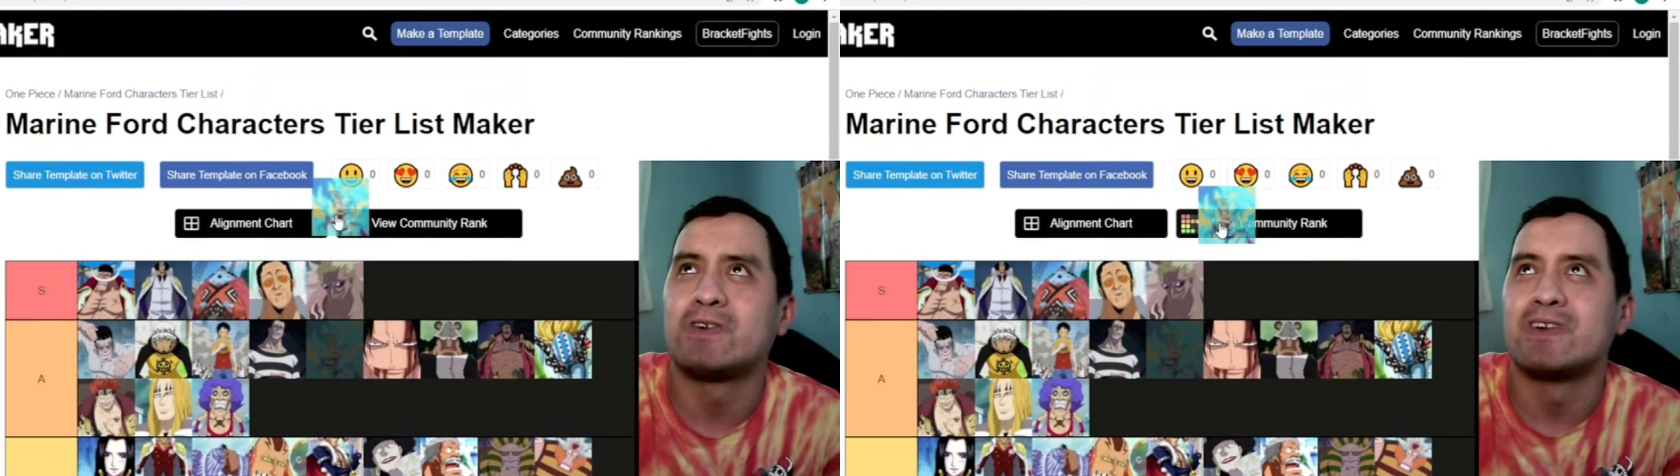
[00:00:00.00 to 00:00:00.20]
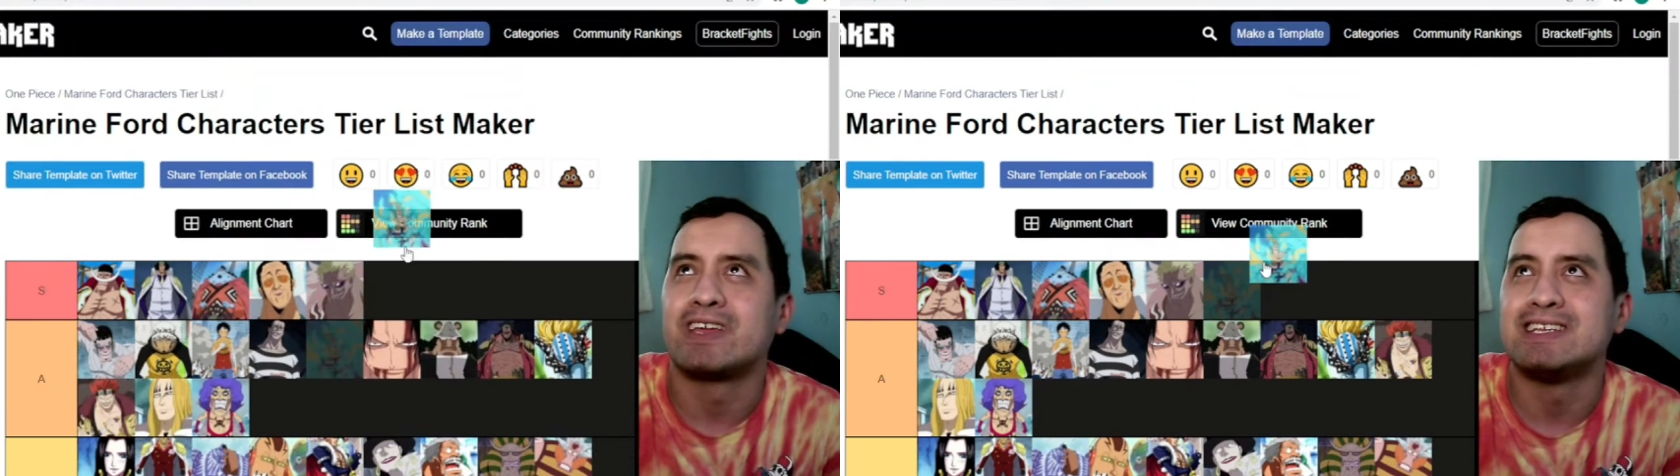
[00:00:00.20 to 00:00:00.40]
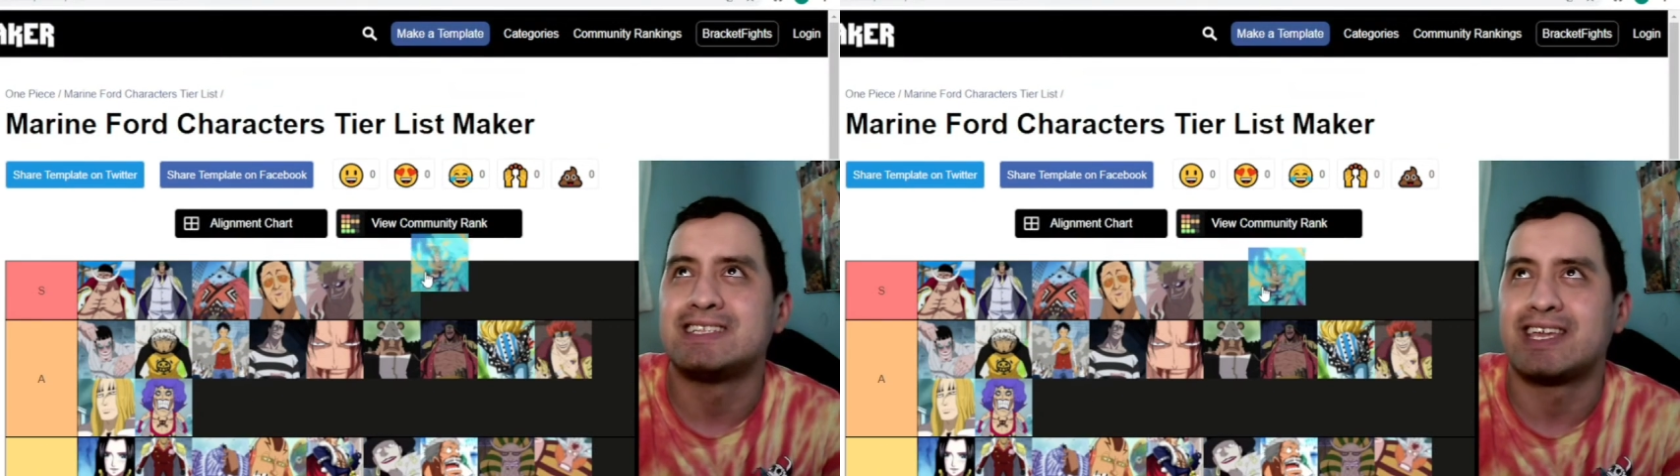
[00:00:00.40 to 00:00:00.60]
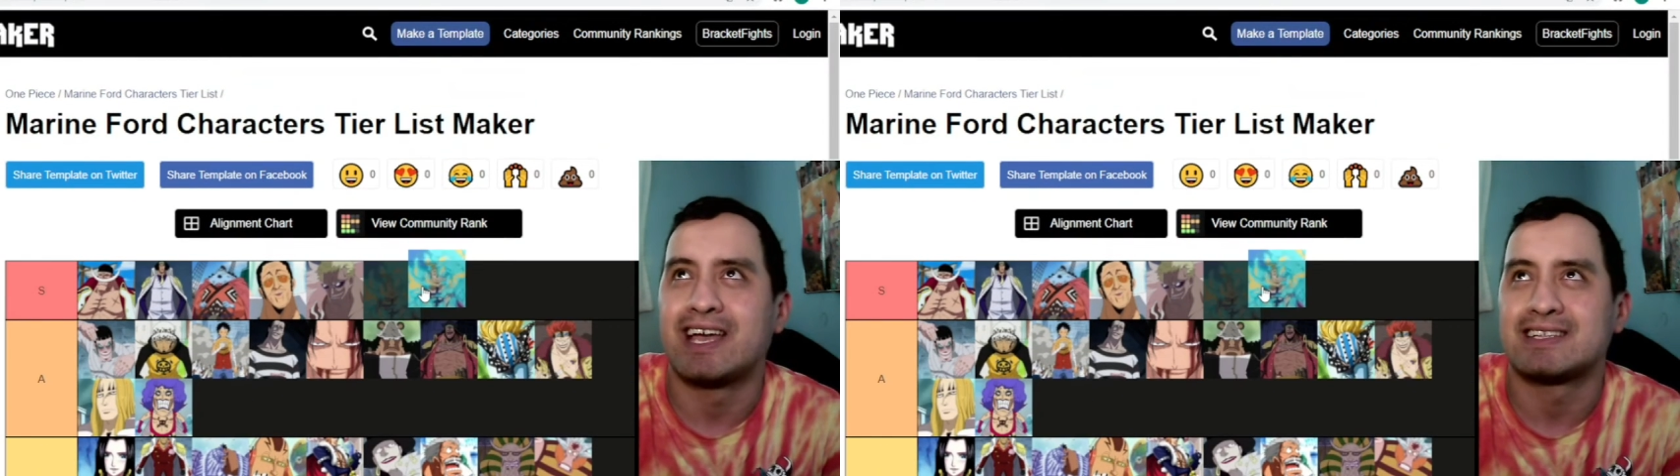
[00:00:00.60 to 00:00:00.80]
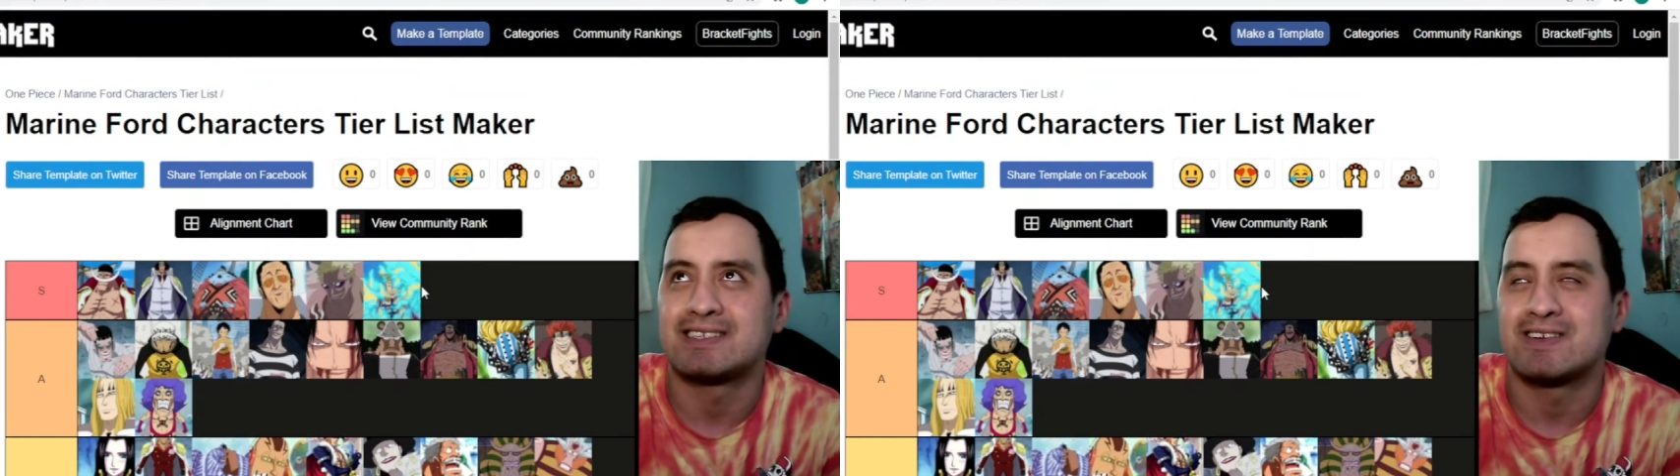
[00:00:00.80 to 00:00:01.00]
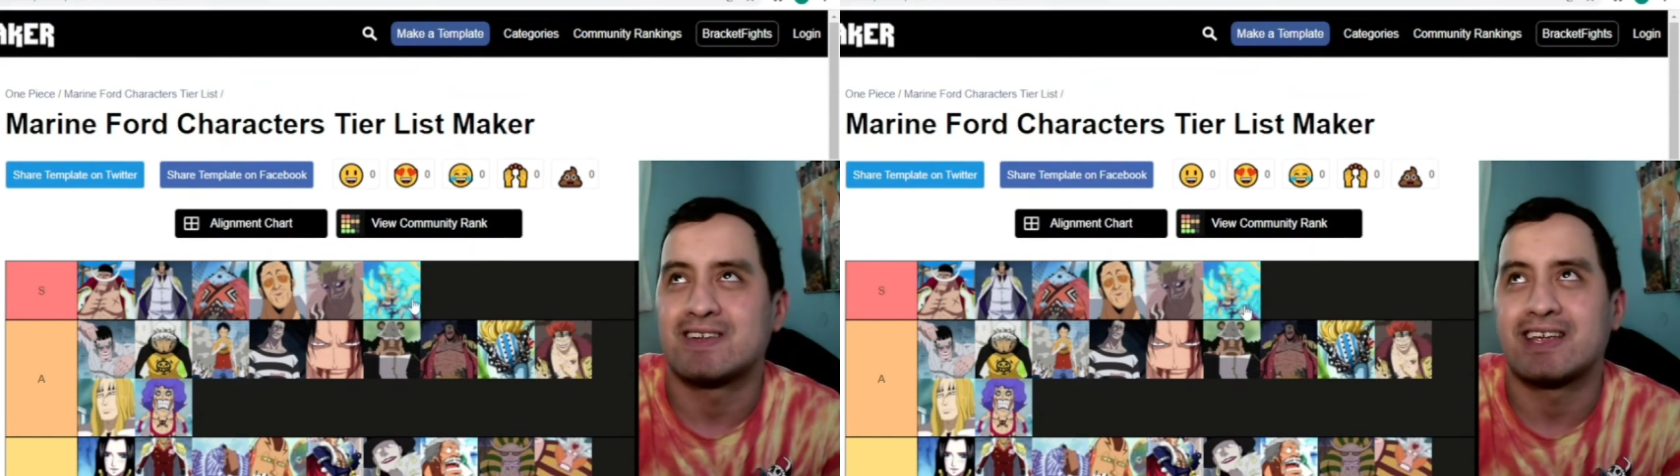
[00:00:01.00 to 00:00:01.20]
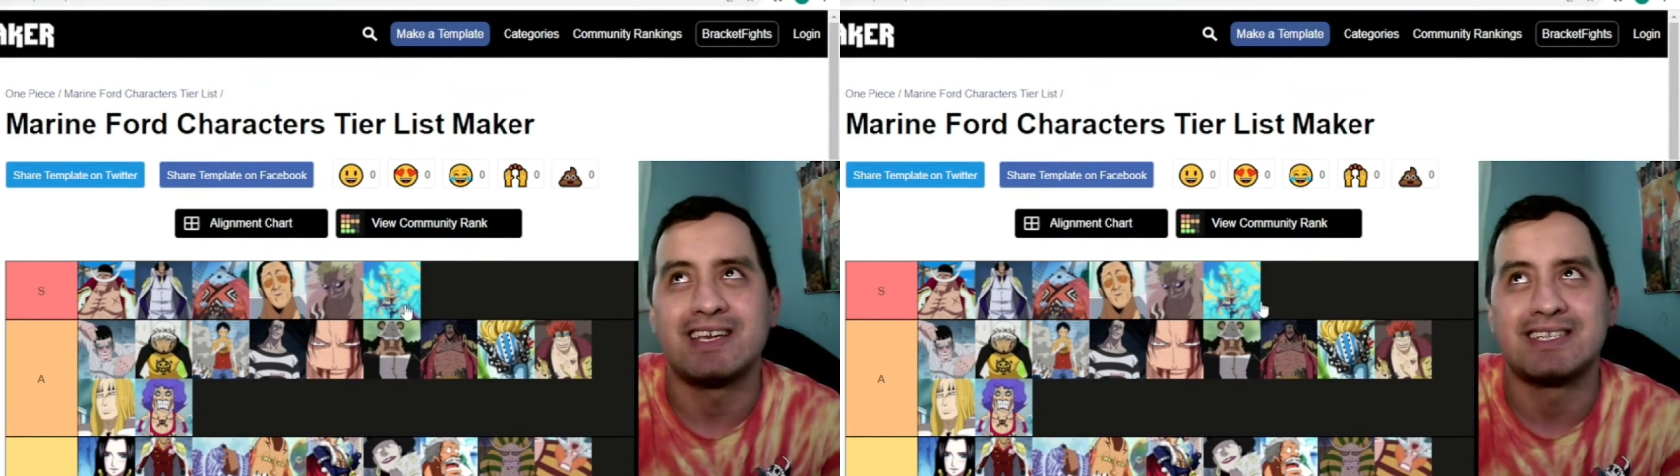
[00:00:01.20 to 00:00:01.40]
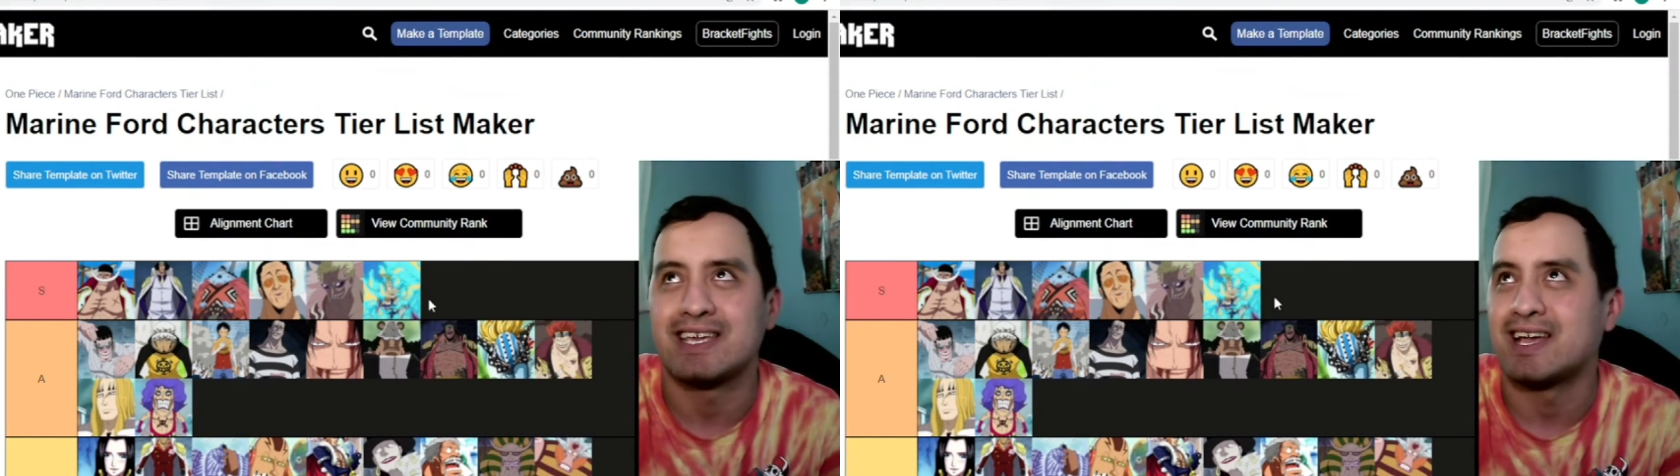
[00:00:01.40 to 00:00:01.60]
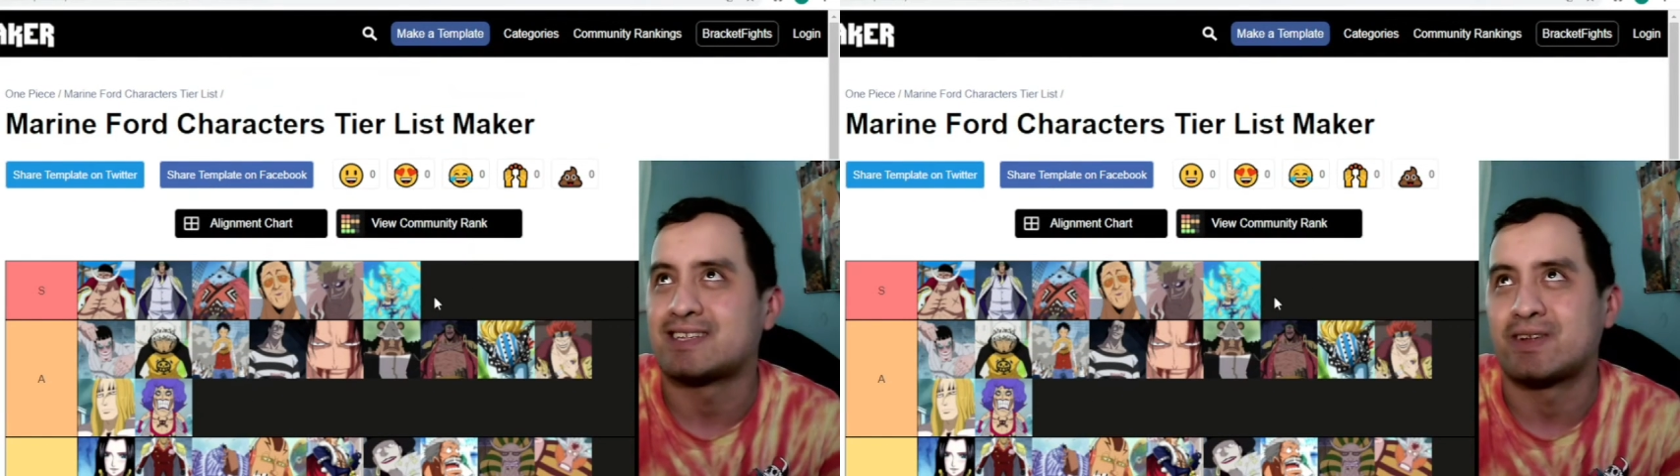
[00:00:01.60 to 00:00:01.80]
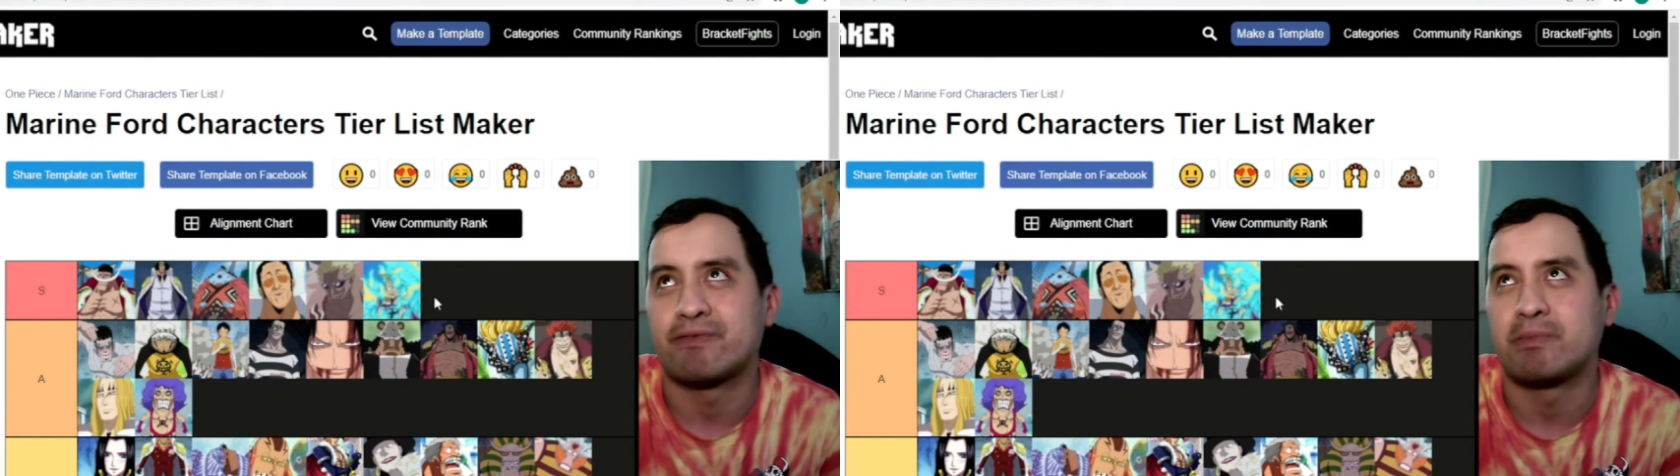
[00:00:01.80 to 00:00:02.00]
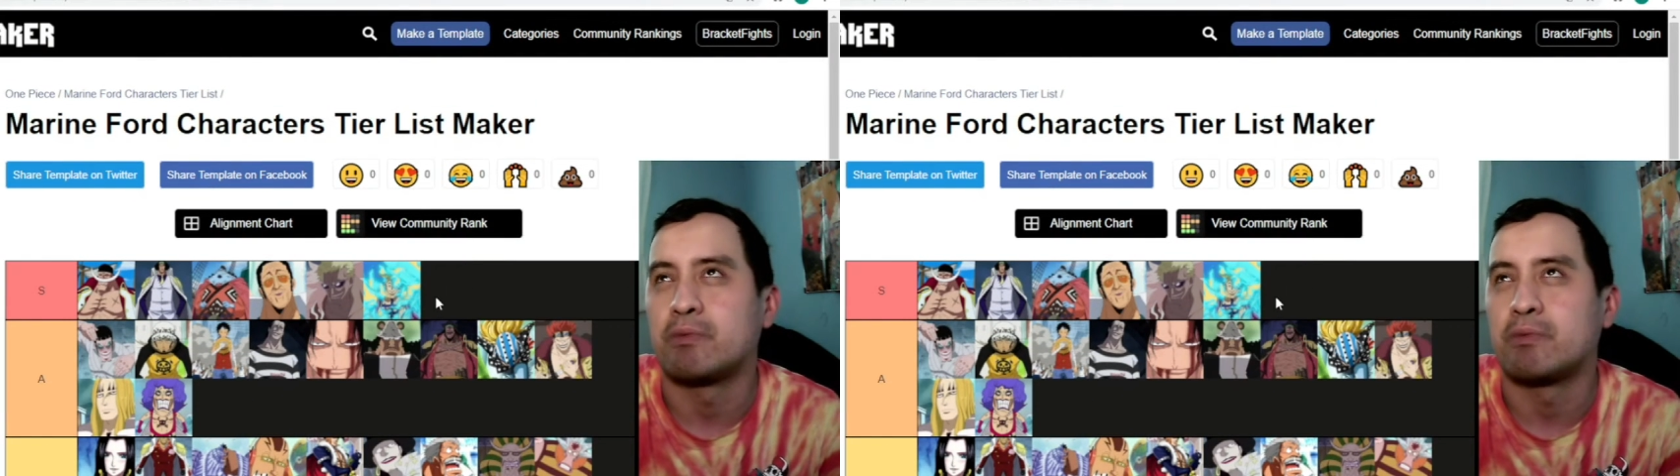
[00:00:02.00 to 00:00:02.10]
easy S tier for me.